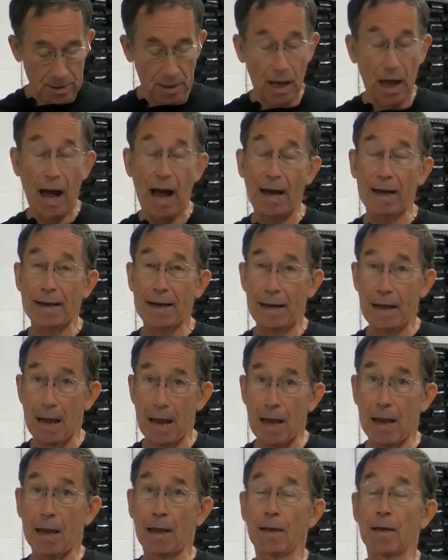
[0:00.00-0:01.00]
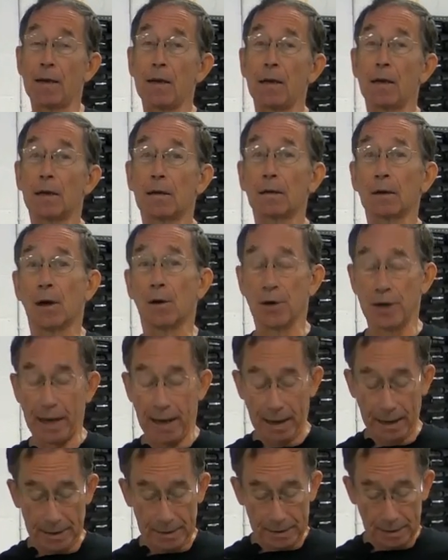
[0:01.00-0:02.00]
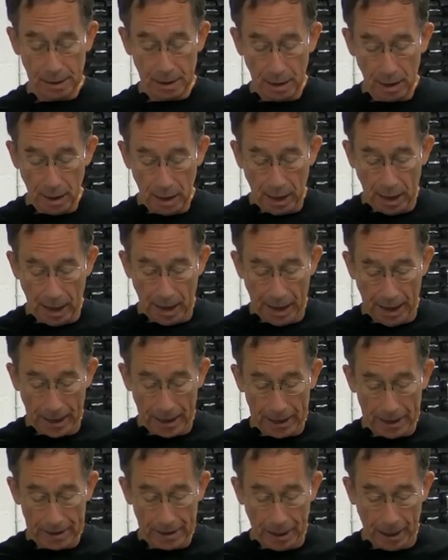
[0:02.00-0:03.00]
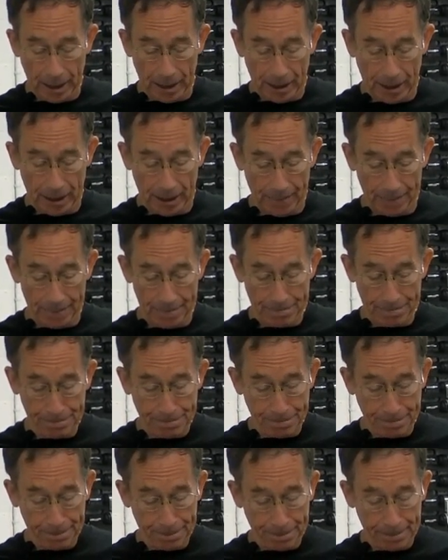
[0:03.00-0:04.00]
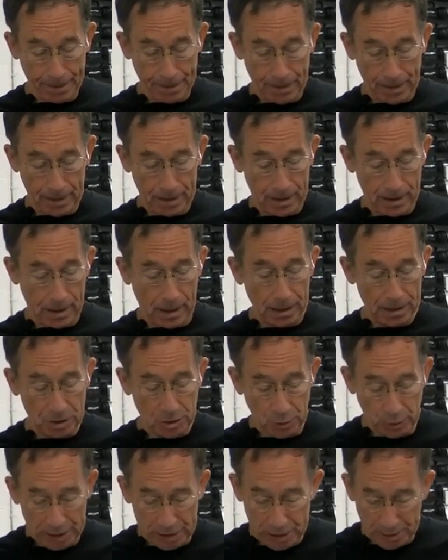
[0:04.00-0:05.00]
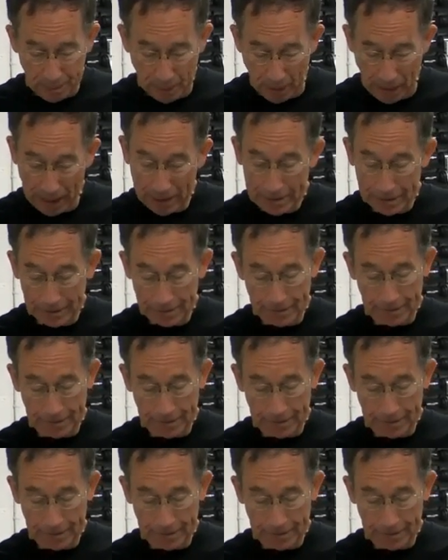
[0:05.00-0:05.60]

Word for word: I can locate a, um, a sweet spot